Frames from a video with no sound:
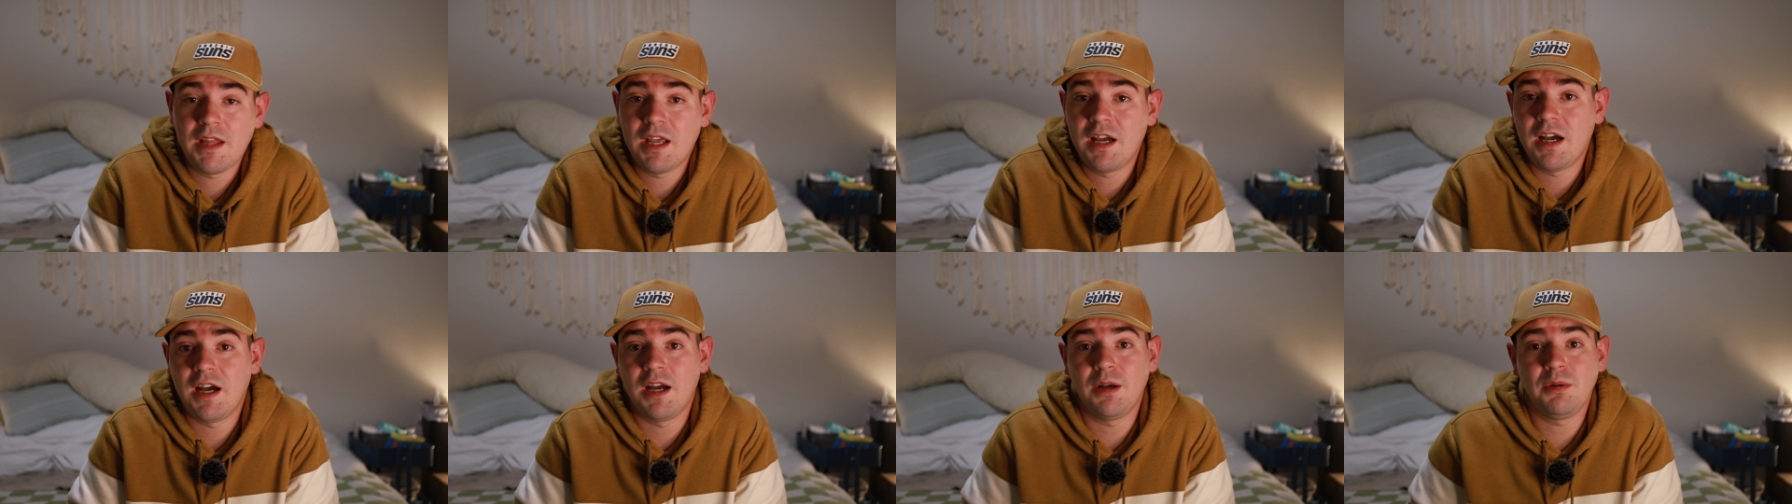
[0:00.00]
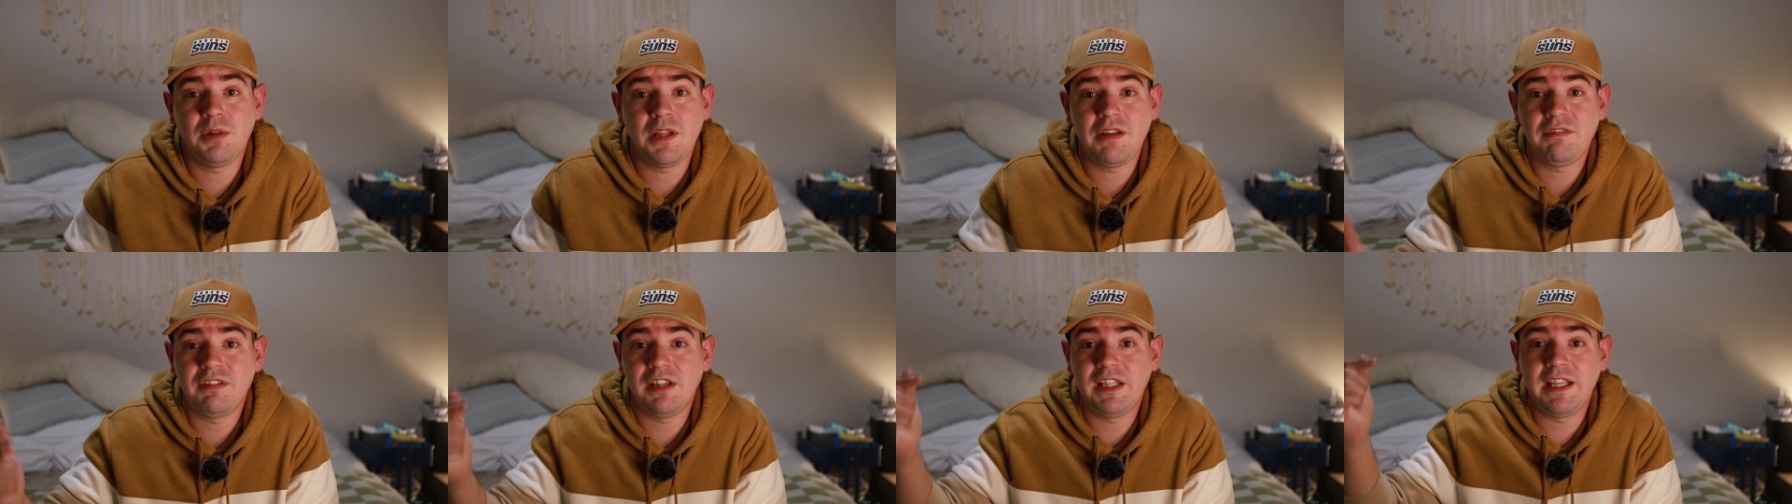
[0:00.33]
Uh,
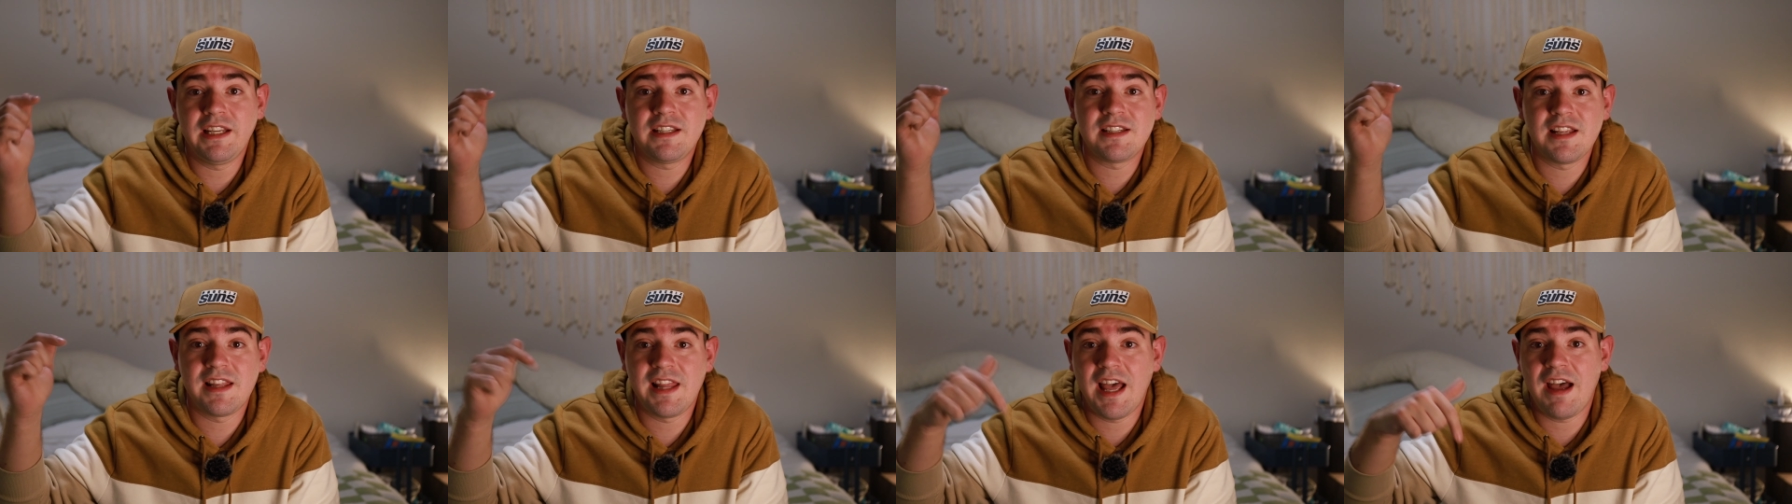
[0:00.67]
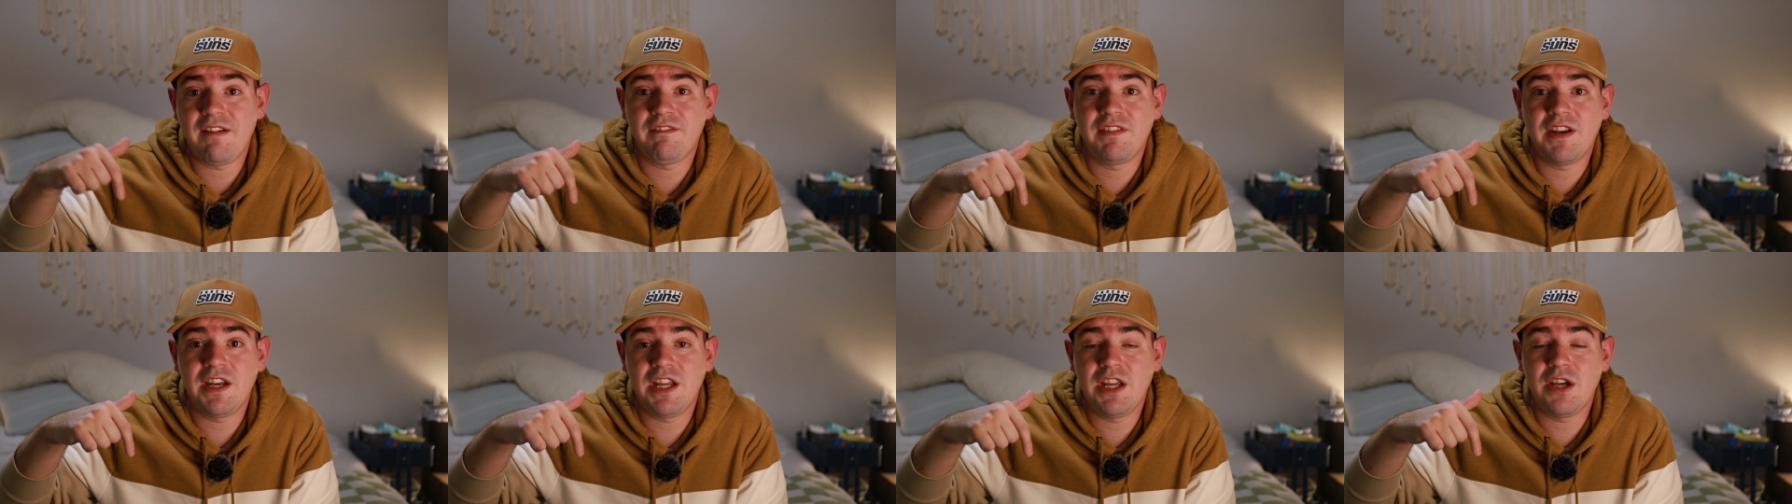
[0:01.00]
I'll leave a link to
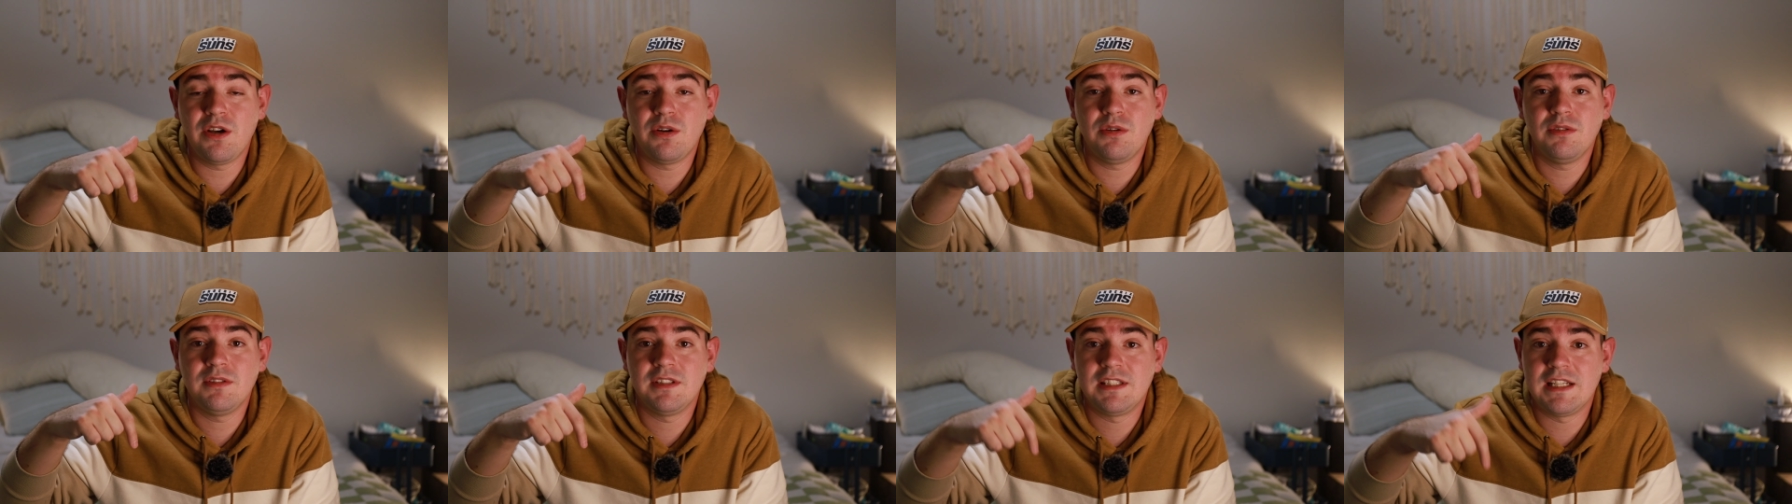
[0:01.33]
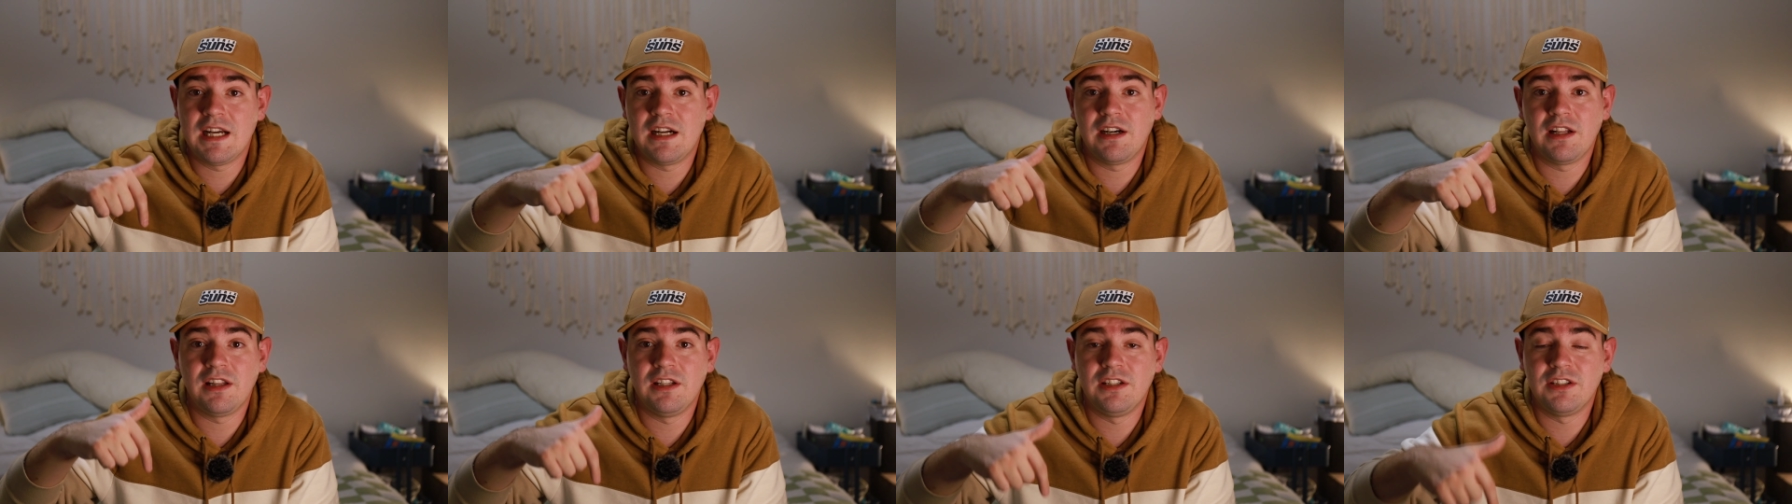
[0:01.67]
that video
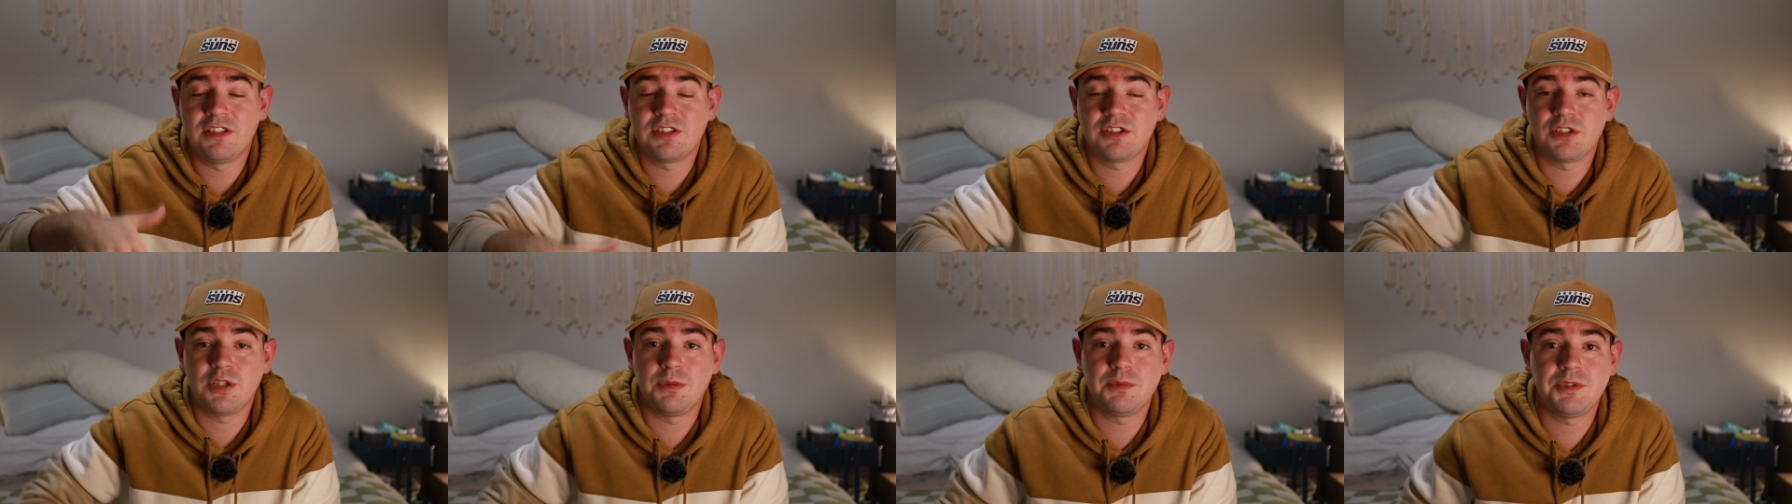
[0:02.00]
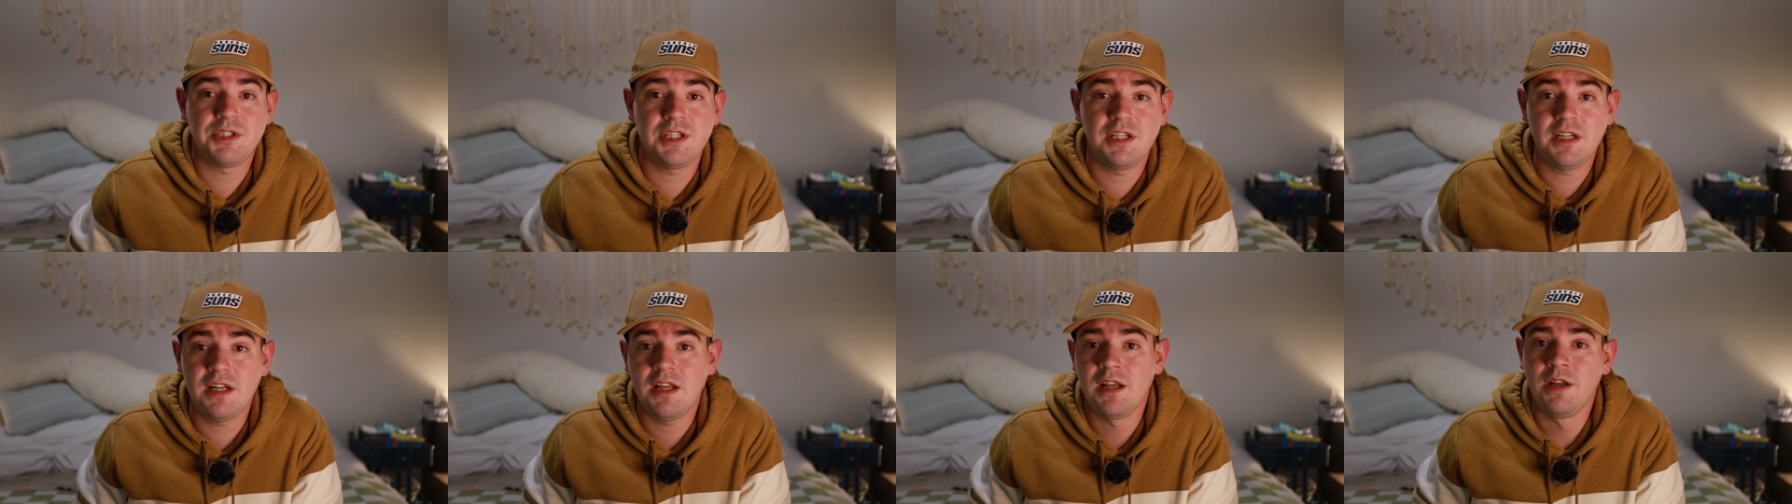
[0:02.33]
down in the
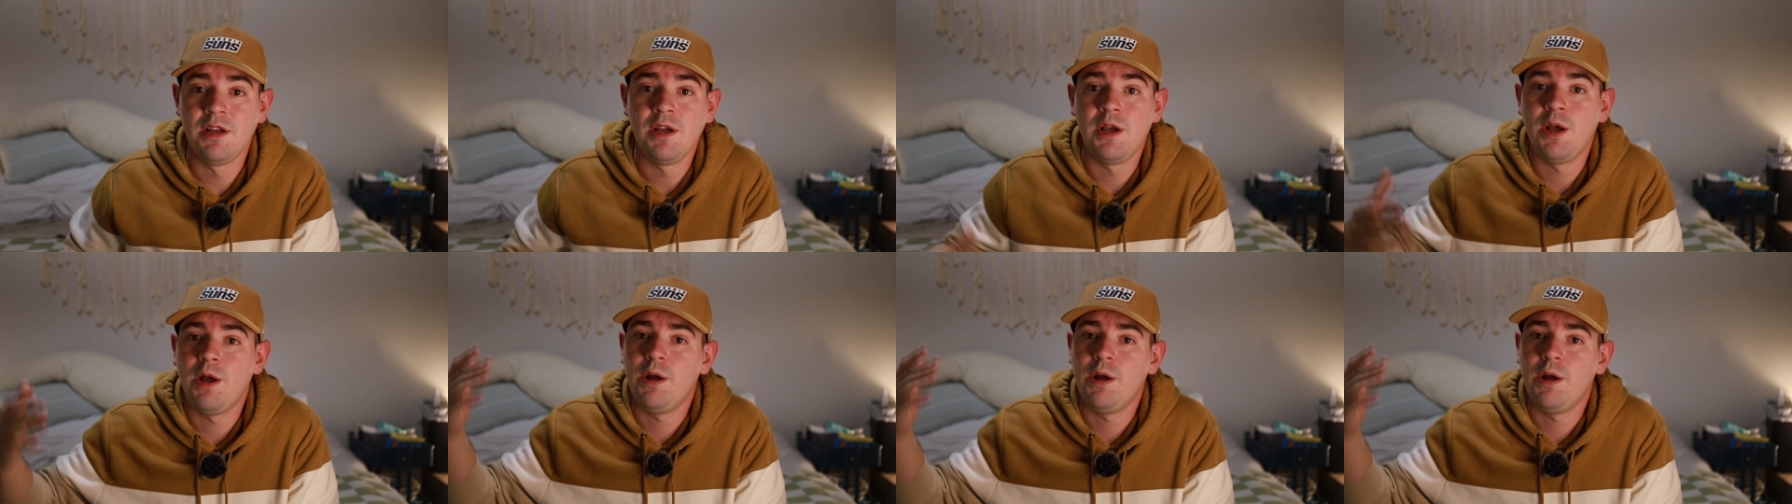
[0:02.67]
description,